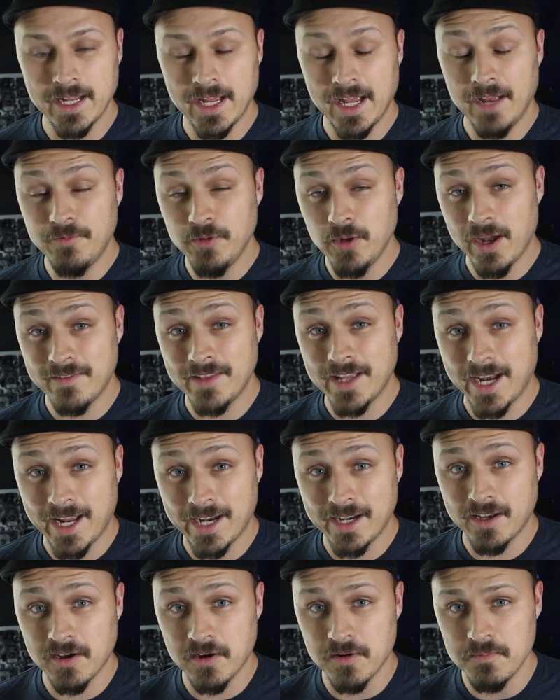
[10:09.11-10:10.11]
If you have that
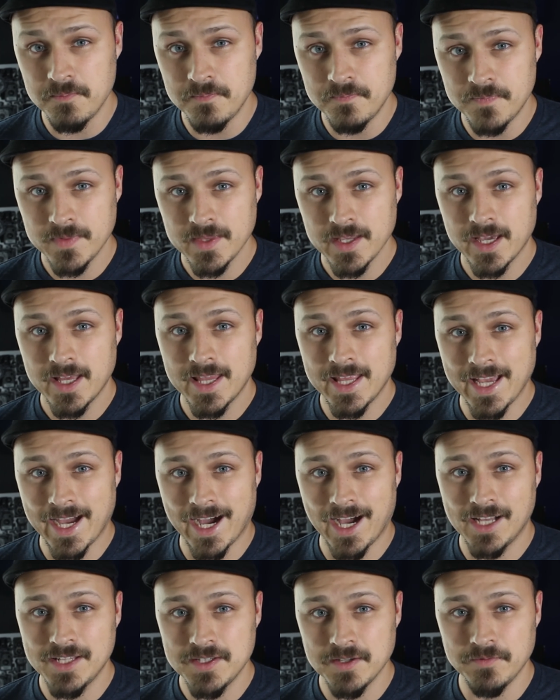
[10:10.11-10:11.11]
attitude, the
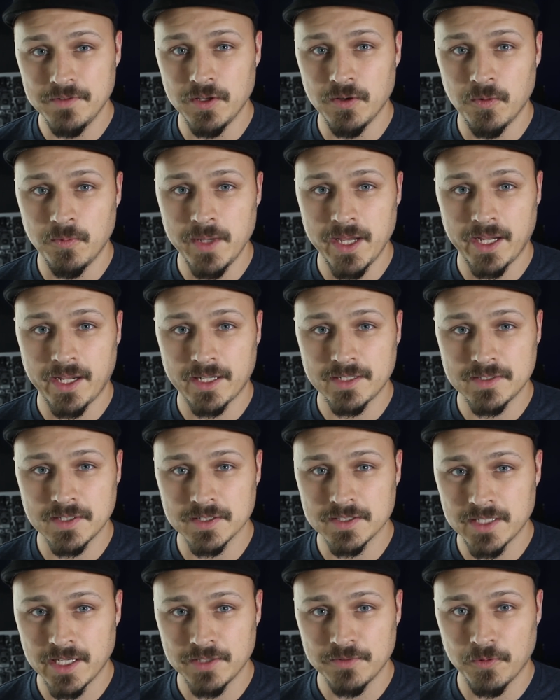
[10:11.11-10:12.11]
odds of you being a
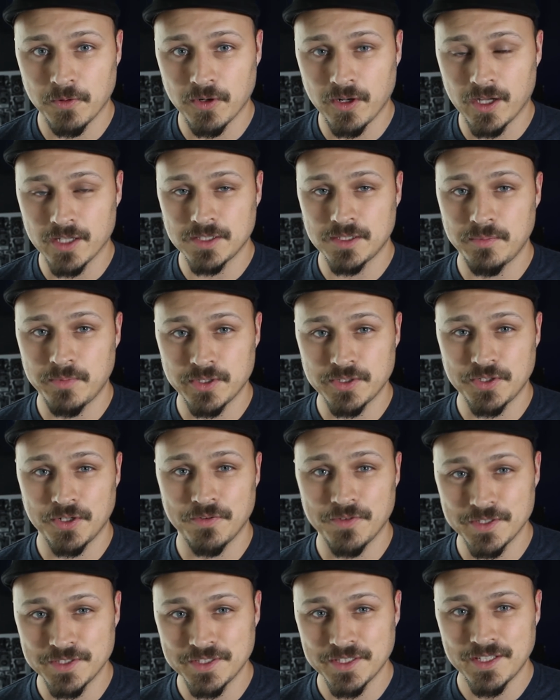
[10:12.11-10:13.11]
successful customer
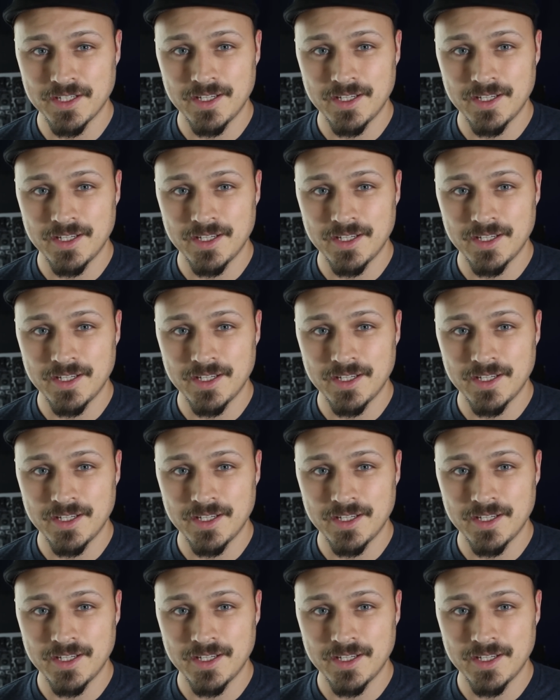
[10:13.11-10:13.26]
service